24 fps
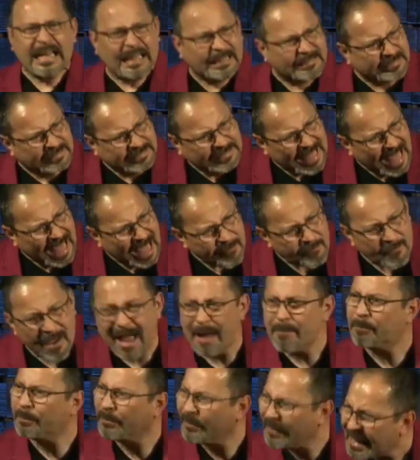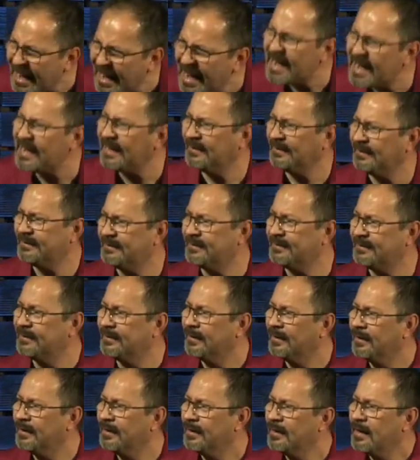it's not my place.
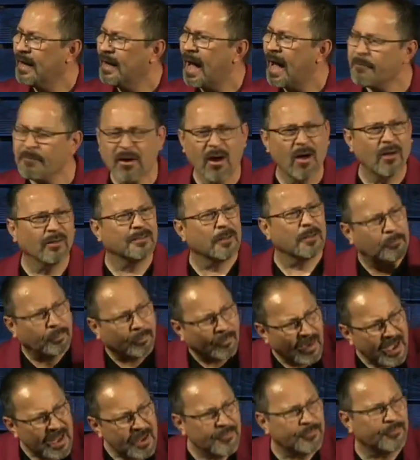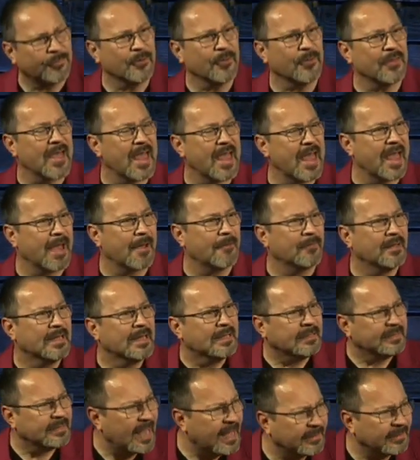I'm called to pray for them,
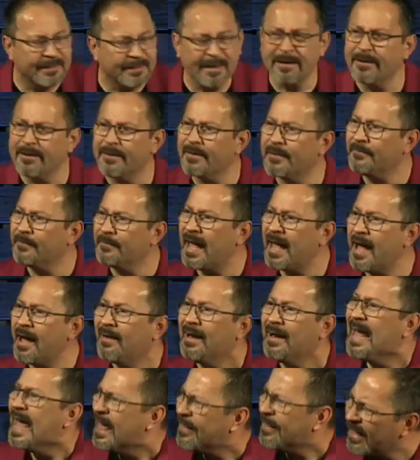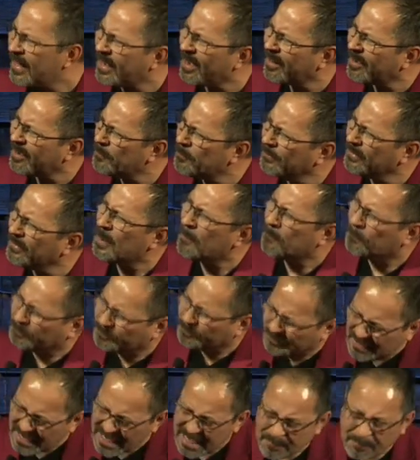not tear them down. And that ought to bring a
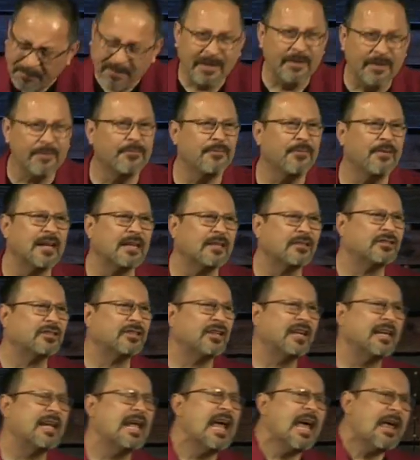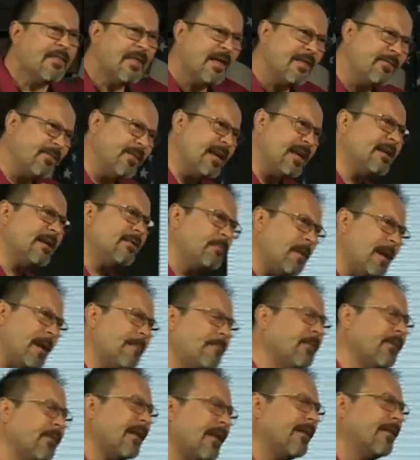deep conviction that these
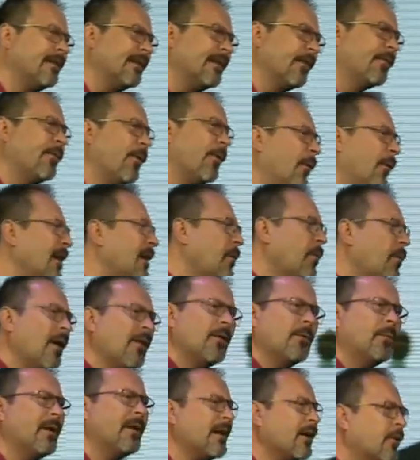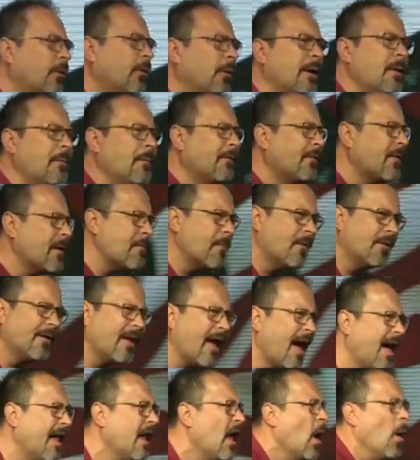people that are in authority, whether we agree with them or
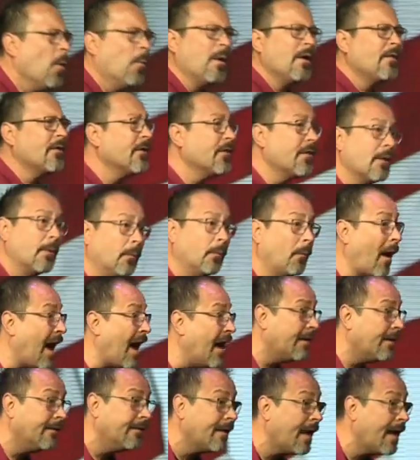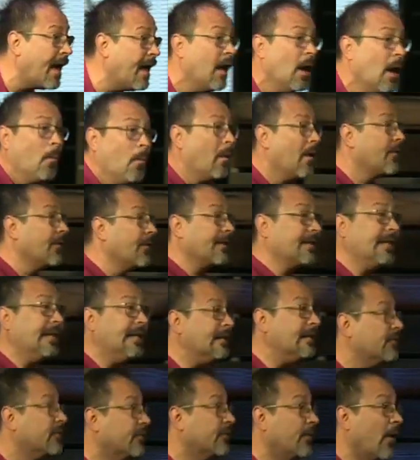not, whether they're right or not, whether
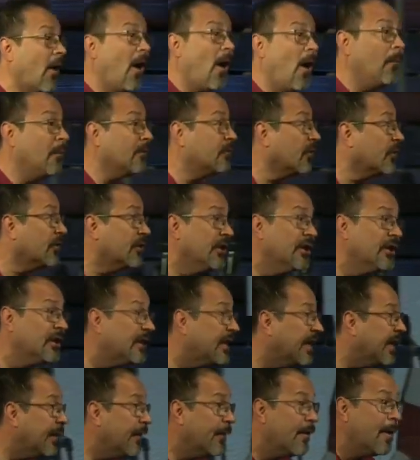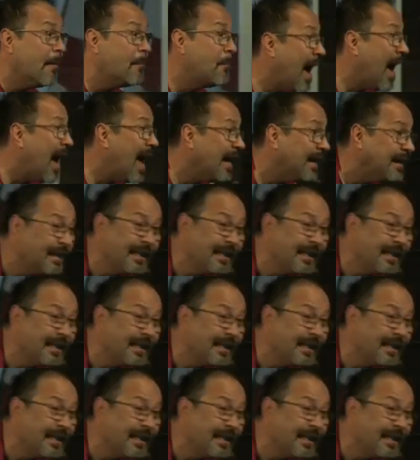King Saul was a good king or a bad